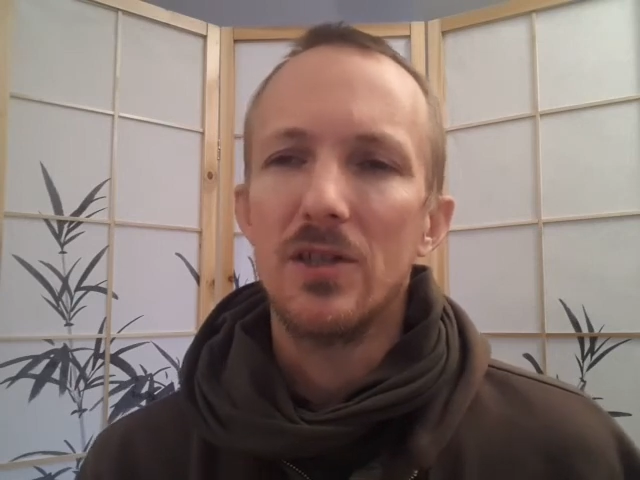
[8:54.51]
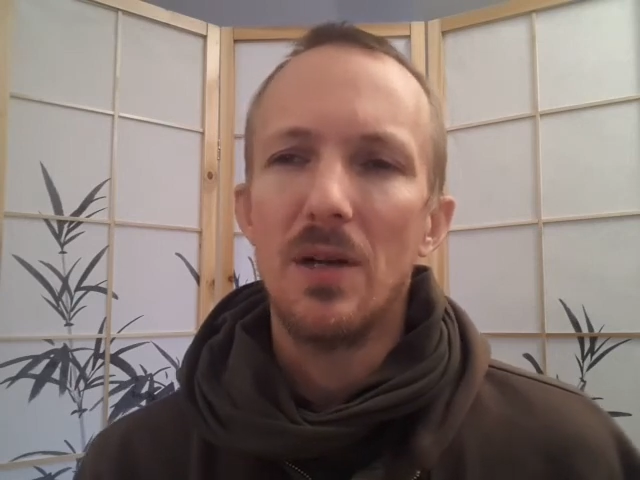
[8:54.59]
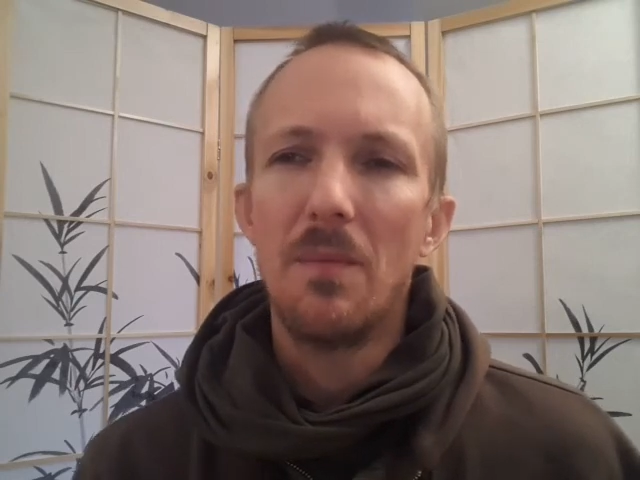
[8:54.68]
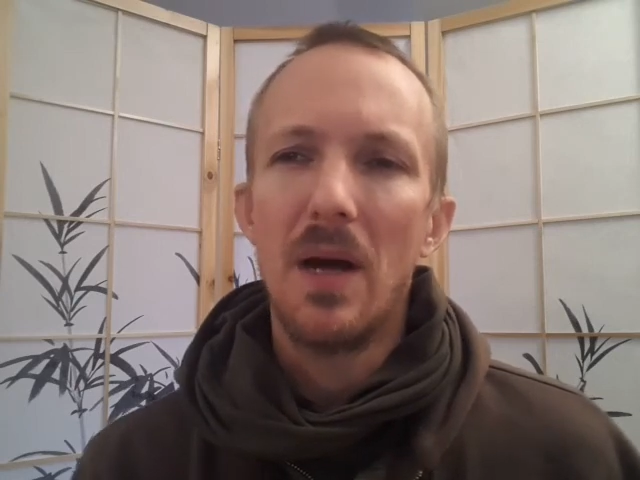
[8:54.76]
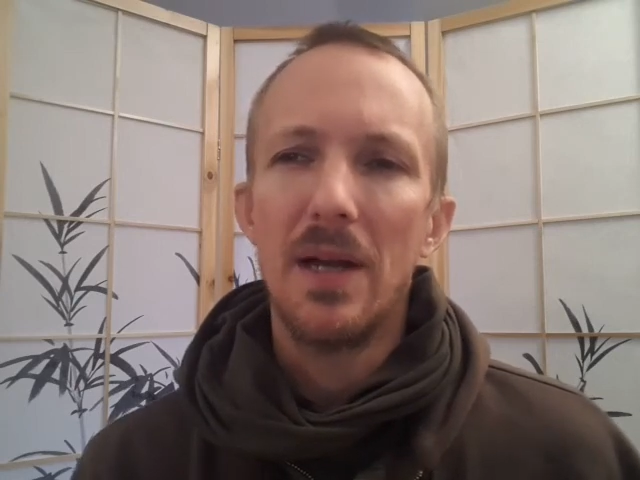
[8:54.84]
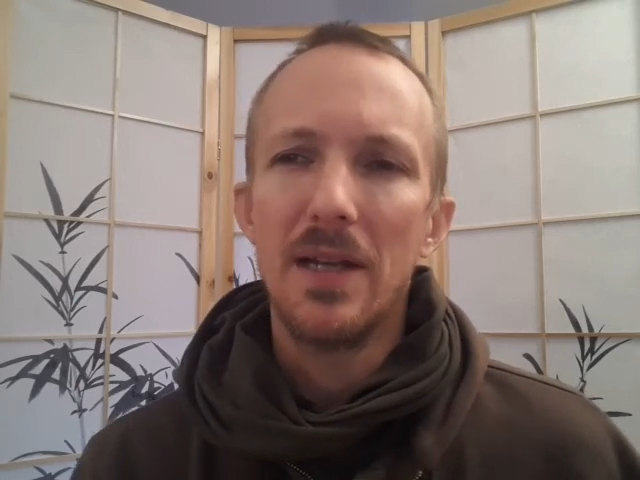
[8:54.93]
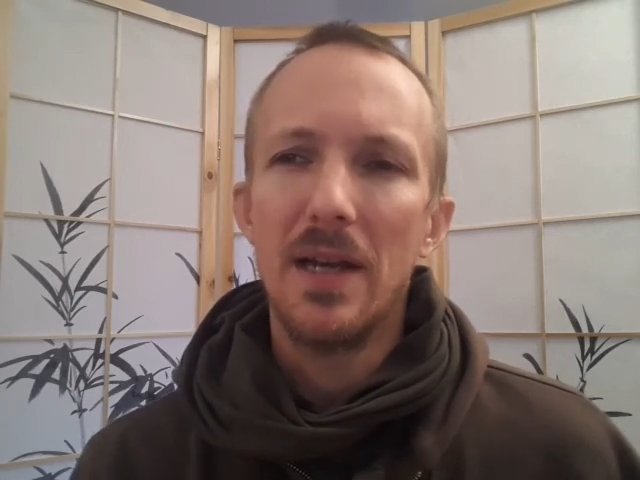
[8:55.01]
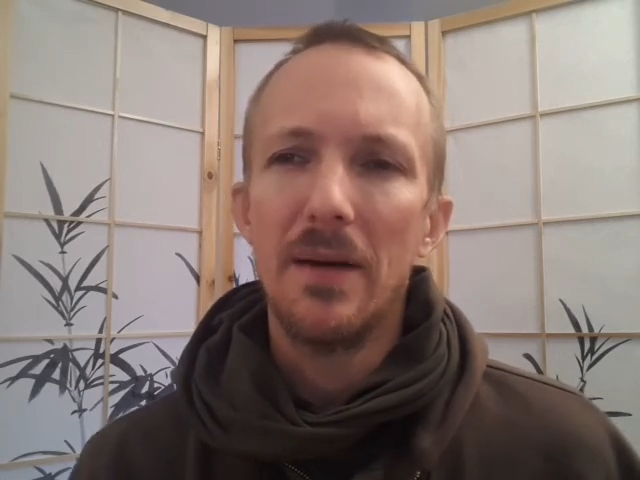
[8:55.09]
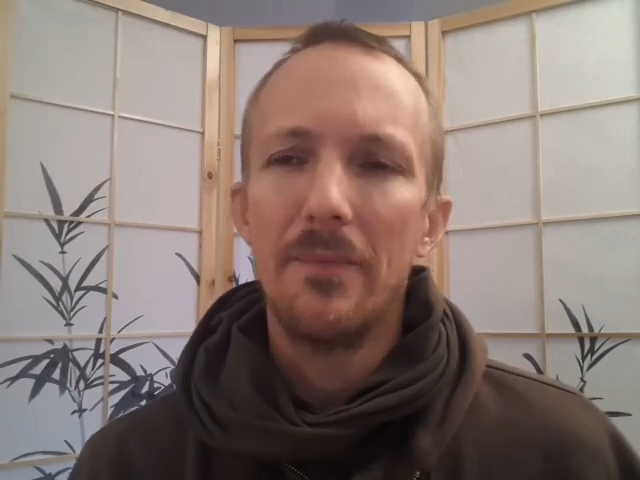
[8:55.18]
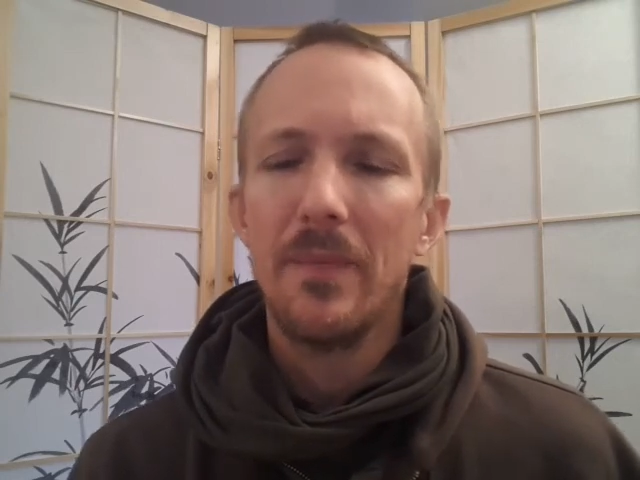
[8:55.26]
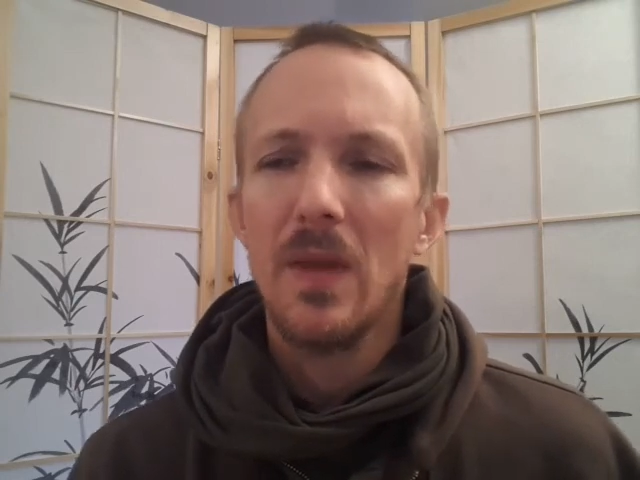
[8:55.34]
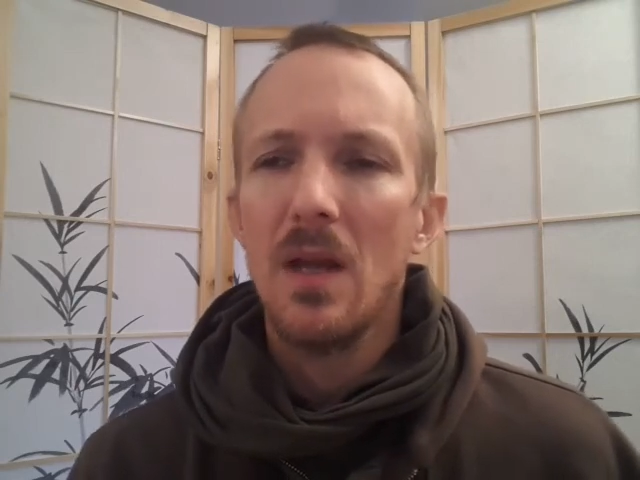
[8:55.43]

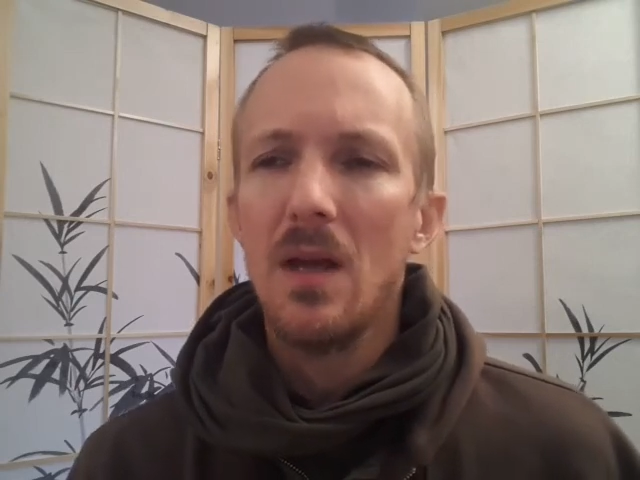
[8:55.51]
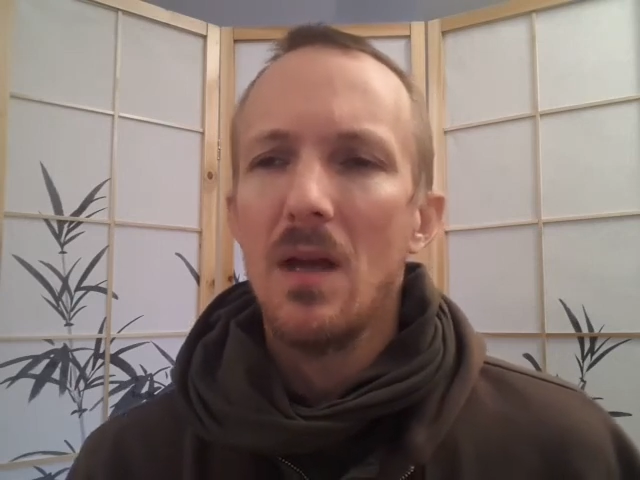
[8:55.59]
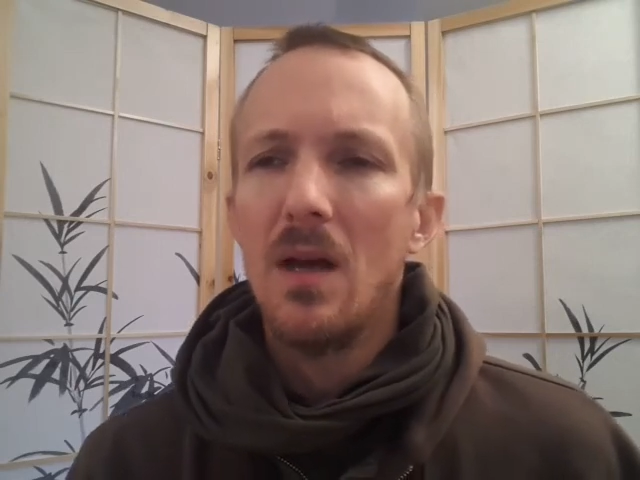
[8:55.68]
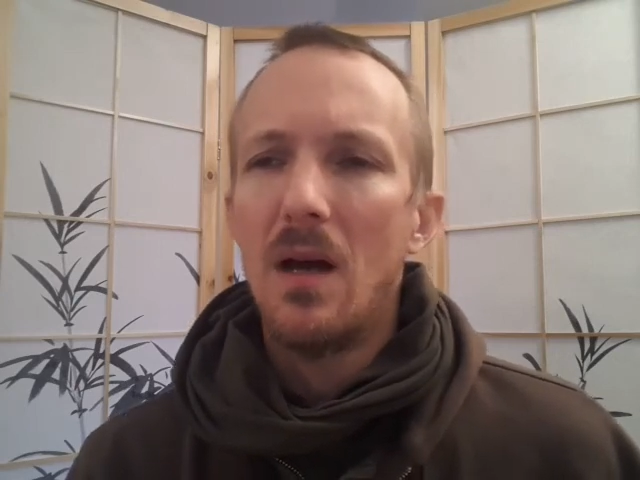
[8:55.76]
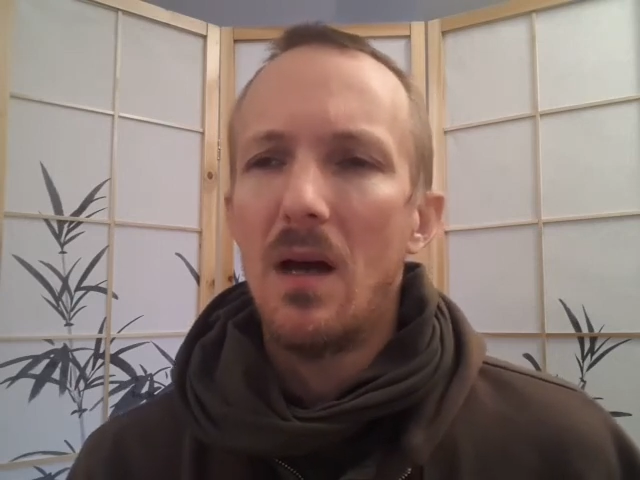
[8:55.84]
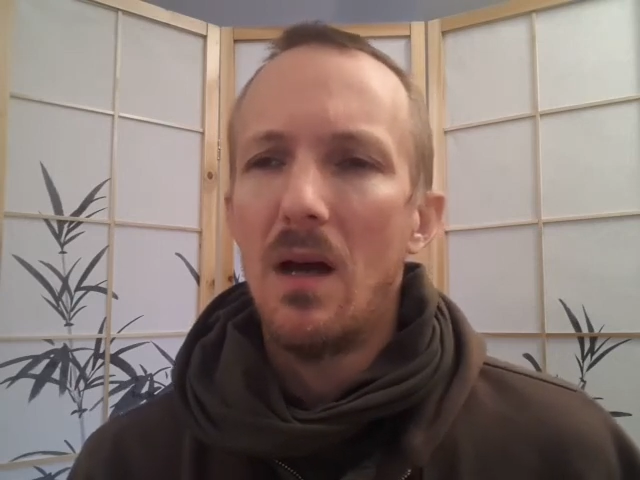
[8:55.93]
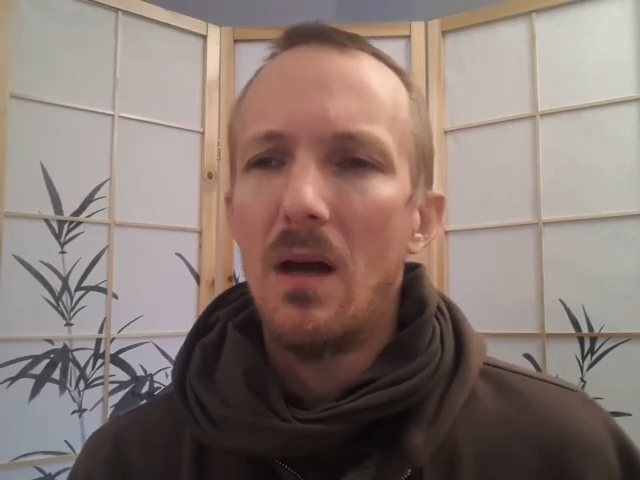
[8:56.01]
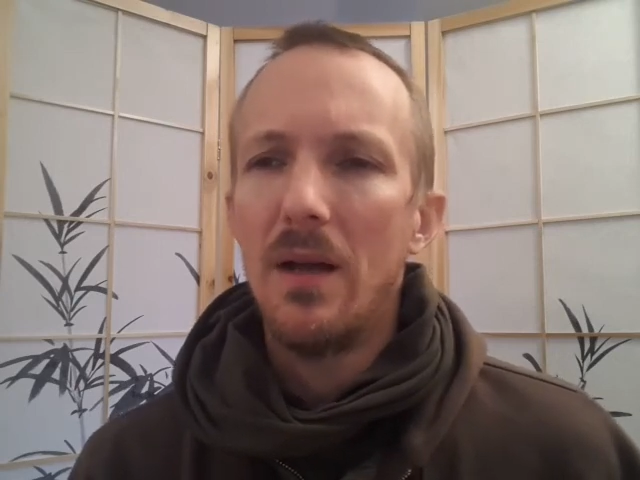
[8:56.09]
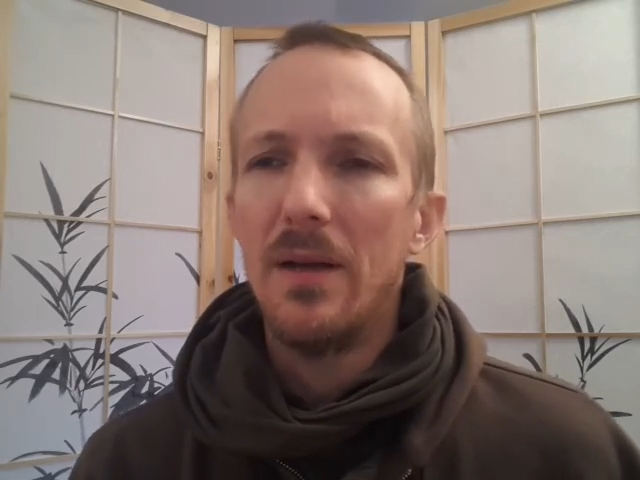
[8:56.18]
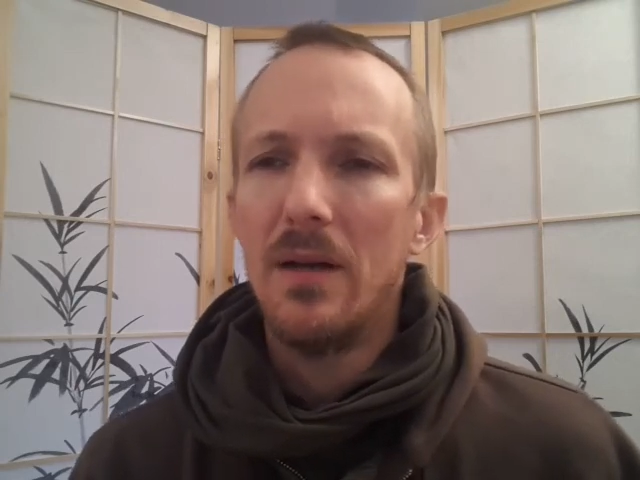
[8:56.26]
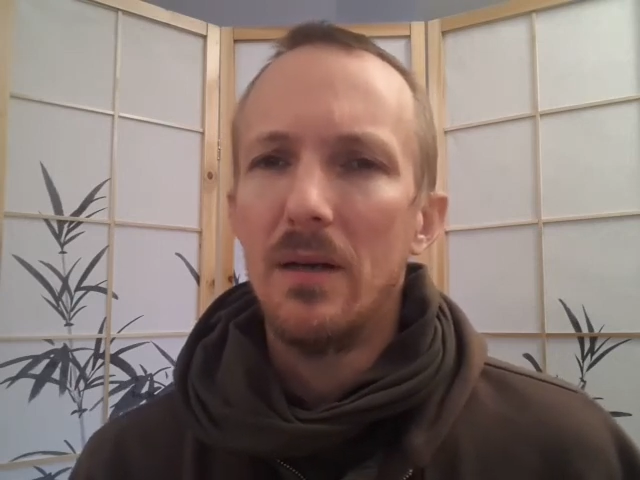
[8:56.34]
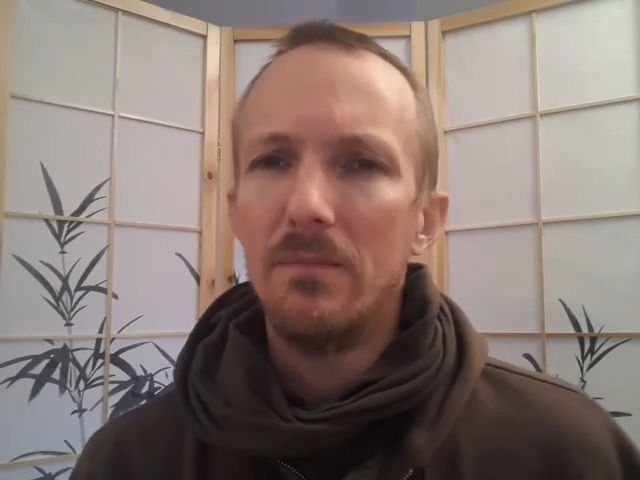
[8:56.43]
Germania,
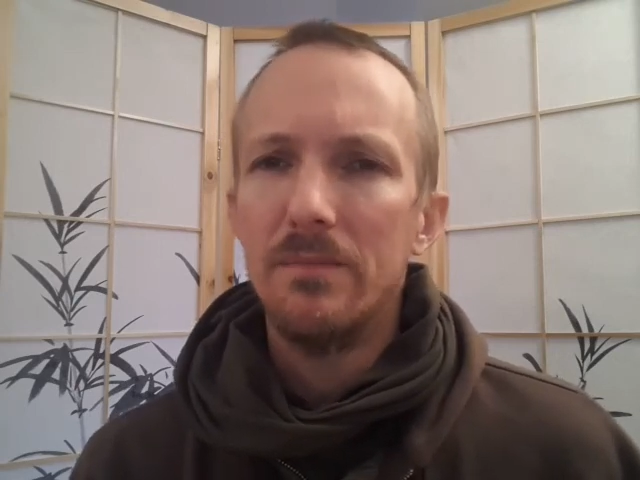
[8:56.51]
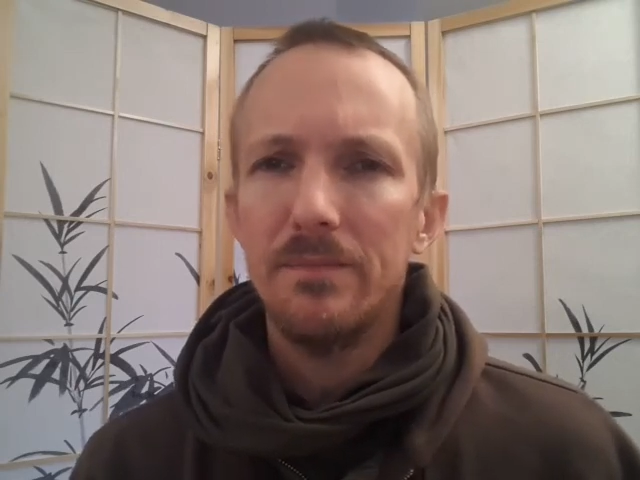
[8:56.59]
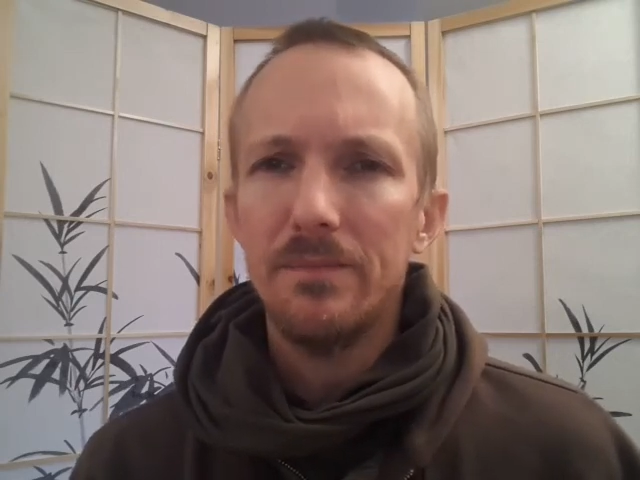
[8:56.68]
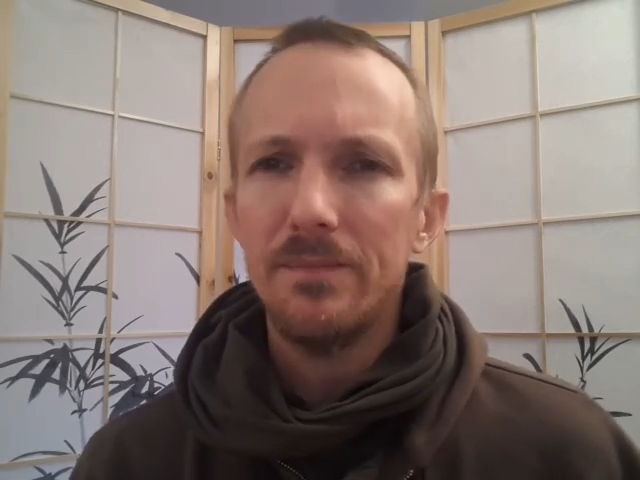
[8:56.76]
and um,